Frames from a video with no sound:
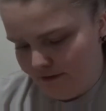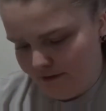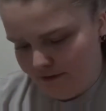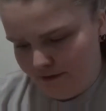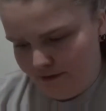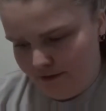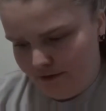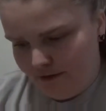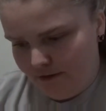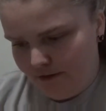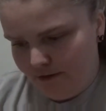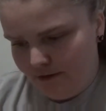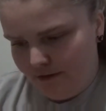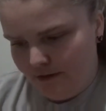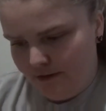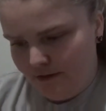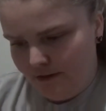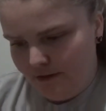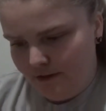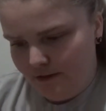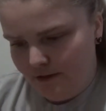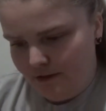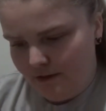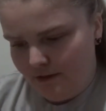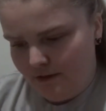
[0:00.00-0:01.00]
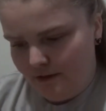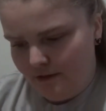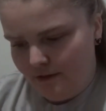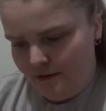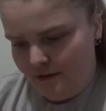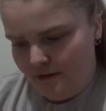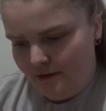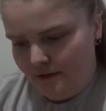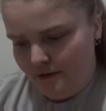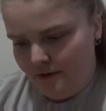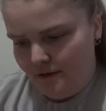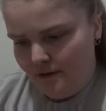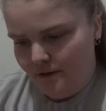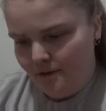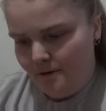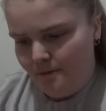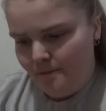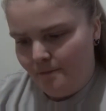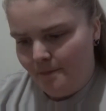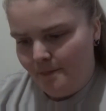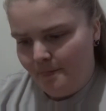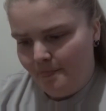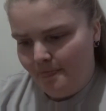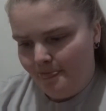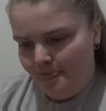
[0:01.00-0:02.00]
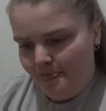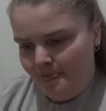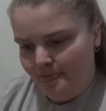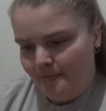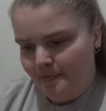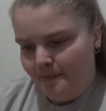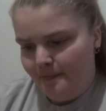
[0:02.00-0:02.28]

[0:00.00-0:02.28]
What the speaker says: (silence)